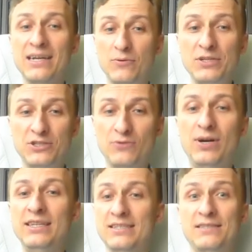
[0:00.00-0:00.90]
Queen
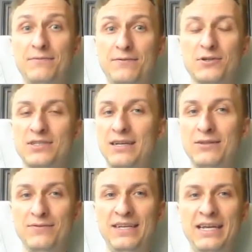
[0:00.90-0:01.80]
g1 is the first line
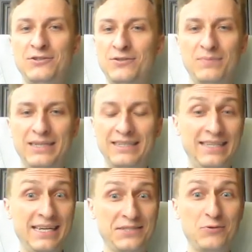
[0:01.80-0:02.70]
of the engine, but it
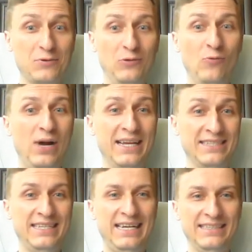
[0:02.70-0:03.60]
has no clue why
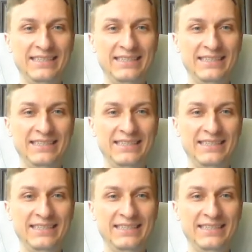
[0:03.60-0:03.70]
is that.